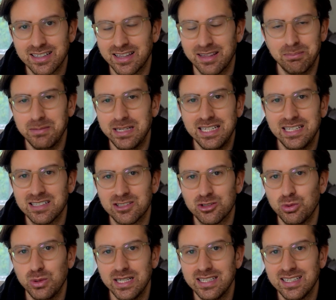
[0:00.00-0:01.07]
the median
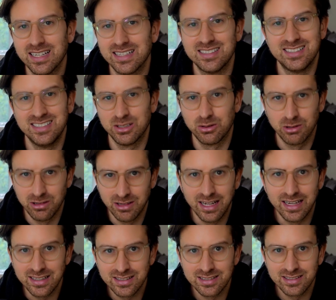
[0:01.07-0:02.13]
tweet gets 0
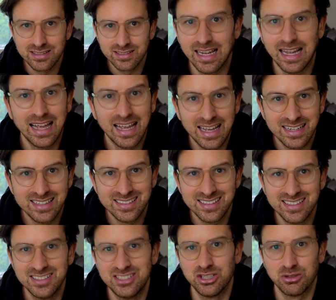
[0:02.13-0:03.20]
likes and
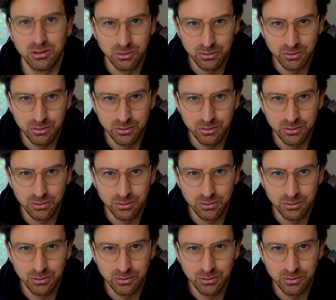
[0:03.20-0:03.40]
0